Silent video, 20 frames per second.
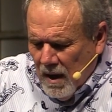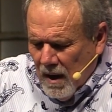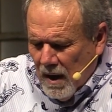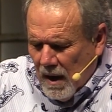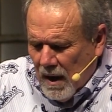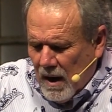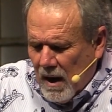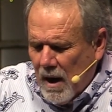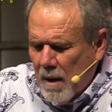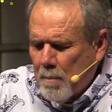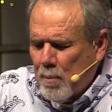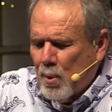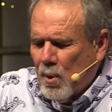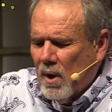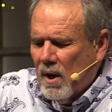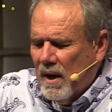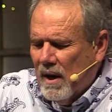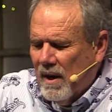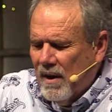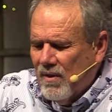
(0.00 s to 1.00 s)
And I
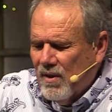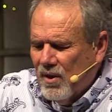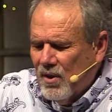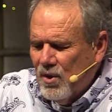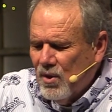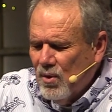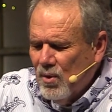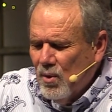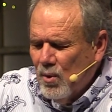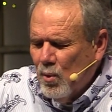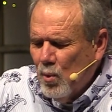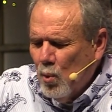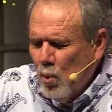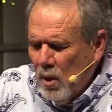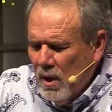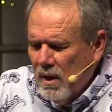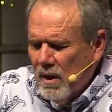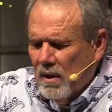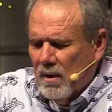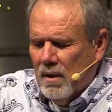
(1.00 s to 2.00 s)
pray that you
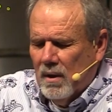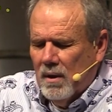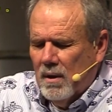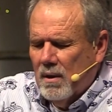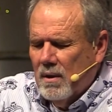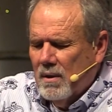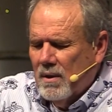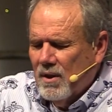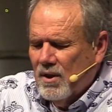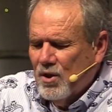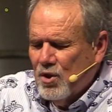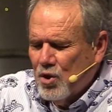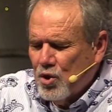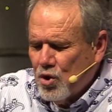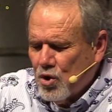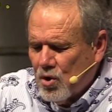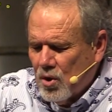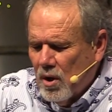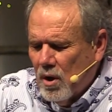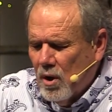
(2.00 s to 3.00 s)
will
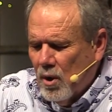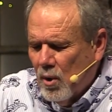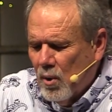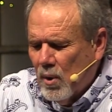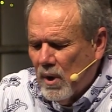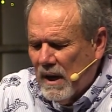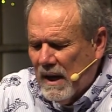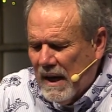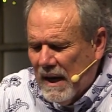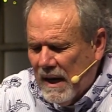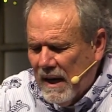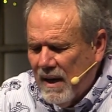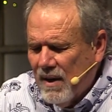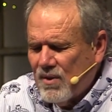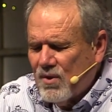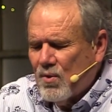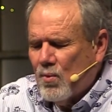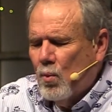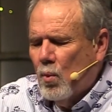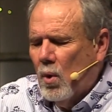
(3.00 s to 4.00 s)
show
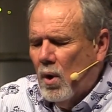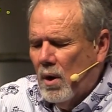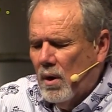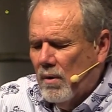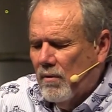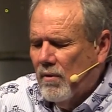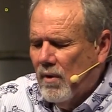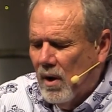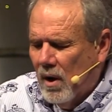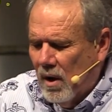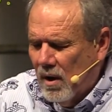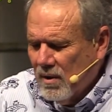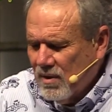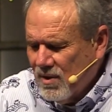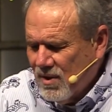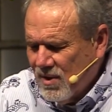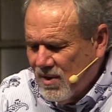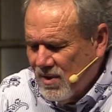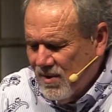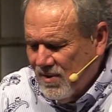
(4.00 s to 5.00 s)
each one of
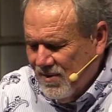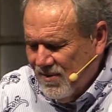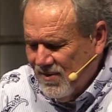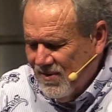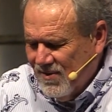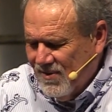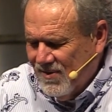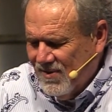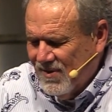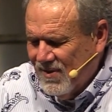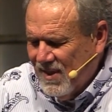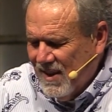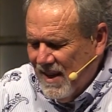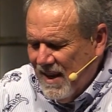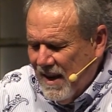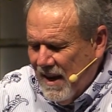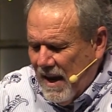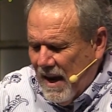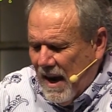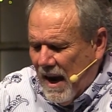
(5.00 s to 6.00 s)
us
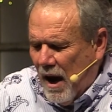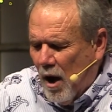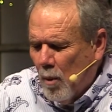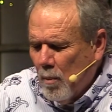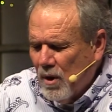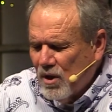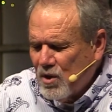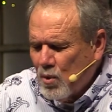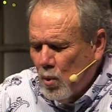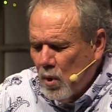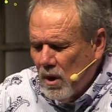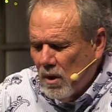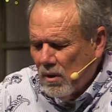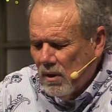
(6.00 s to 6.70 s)
how much we are